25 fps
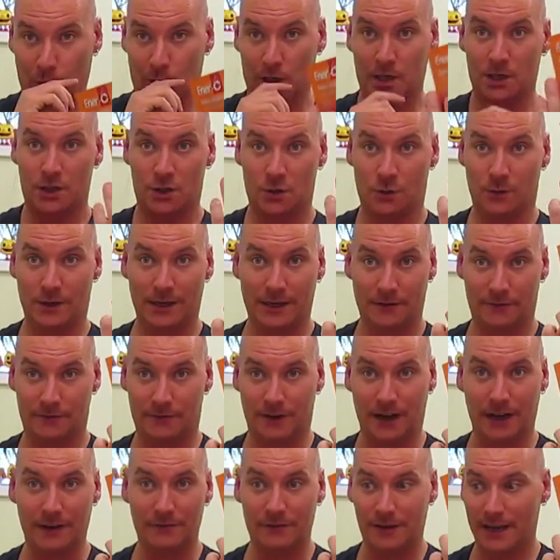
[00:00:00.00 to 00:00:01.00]

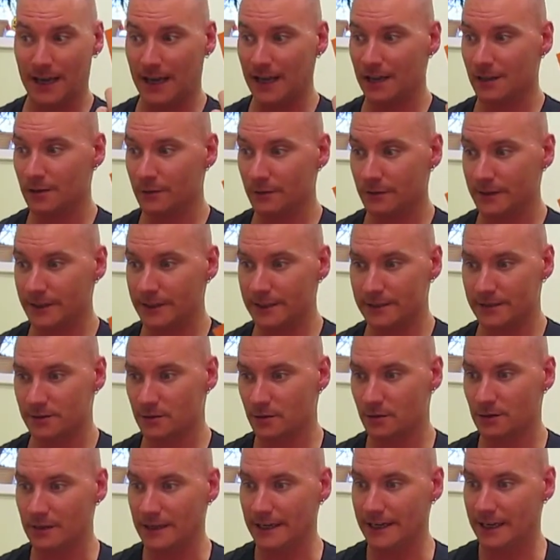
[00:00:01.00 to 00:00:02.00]
25 calories
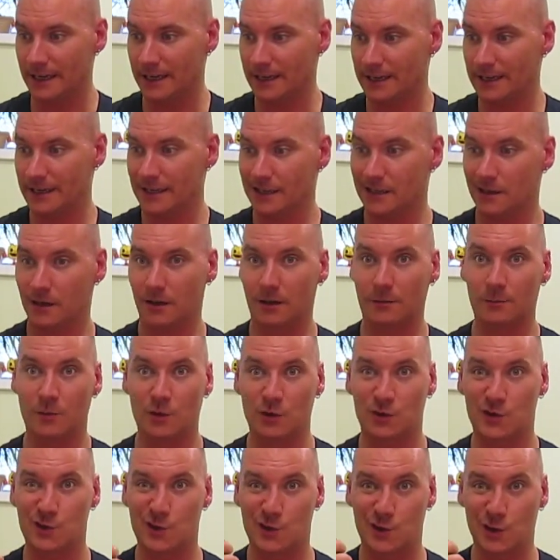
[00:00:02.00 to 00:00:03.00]
or like
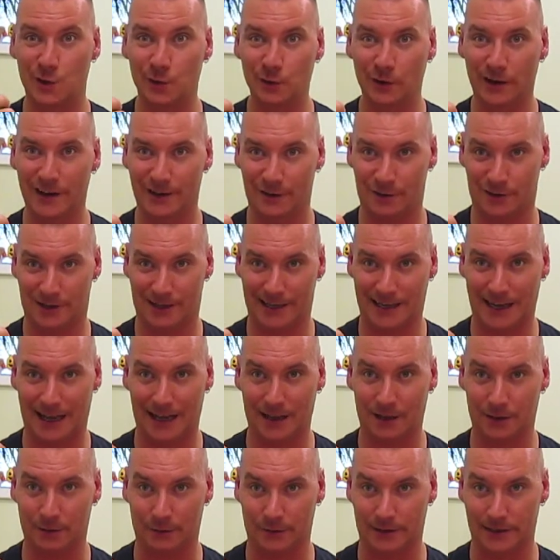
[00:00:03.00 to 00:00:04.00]
almost 200
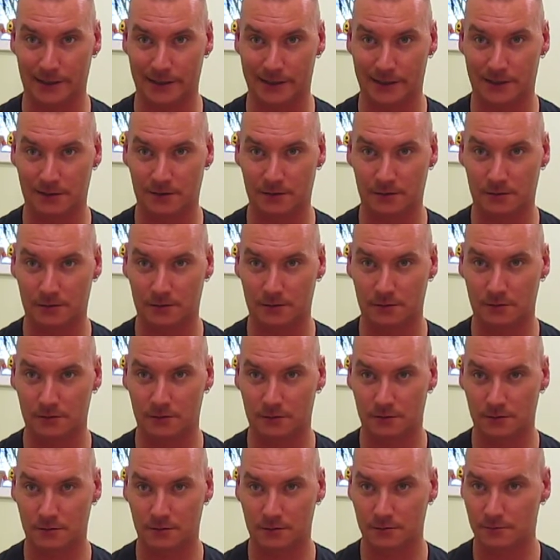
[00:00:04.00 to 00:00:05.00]
calories?
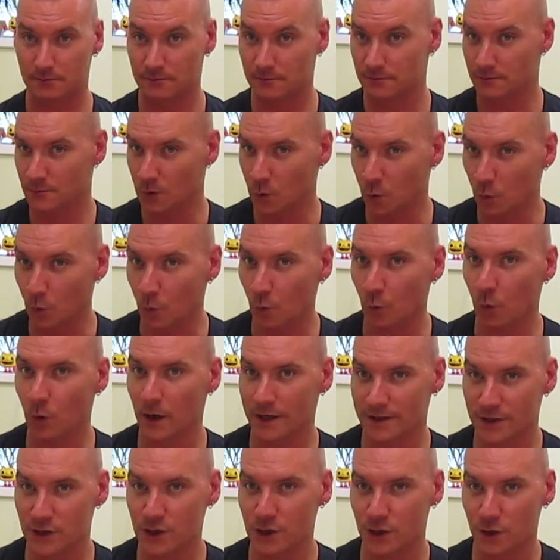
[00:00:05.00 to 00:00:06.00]

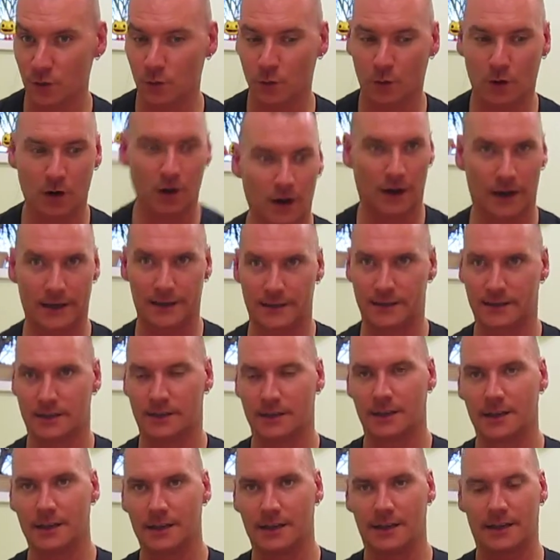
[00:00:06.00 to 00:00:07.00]
What do you want?
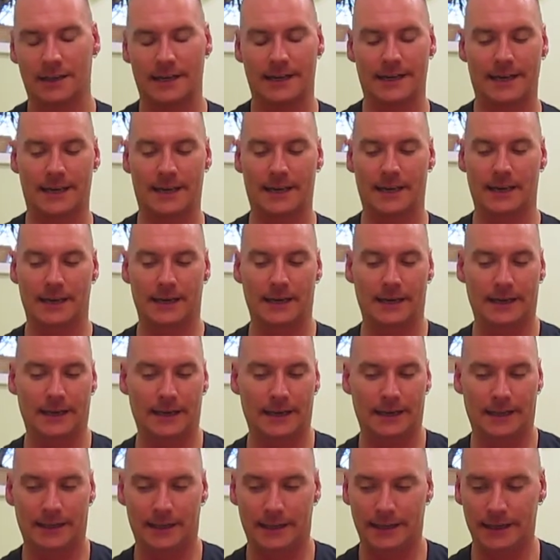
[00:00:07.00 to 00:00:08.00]
Like,
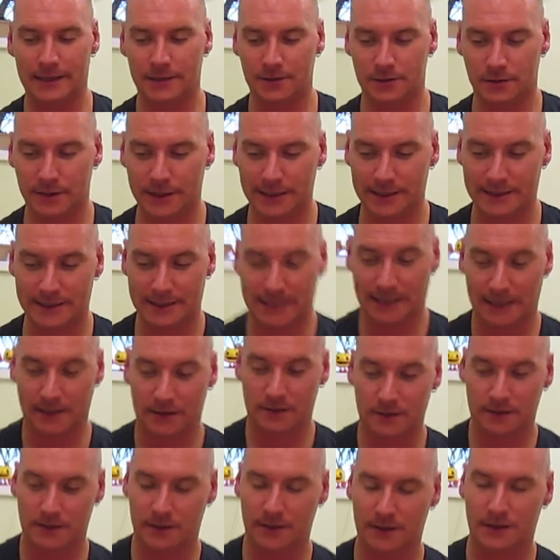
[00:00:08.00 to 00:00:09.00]
these are easy.
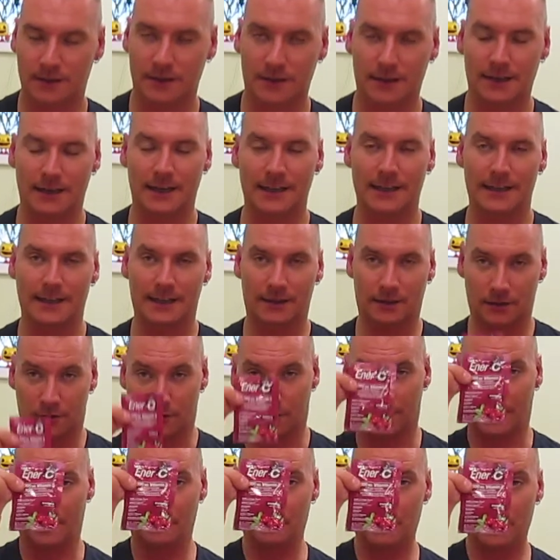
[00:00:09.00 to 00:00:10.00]
I like the
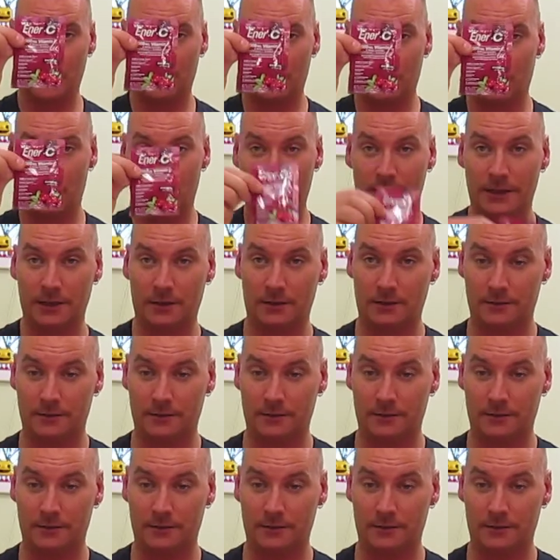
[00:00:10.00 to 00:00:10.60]
cranberry one.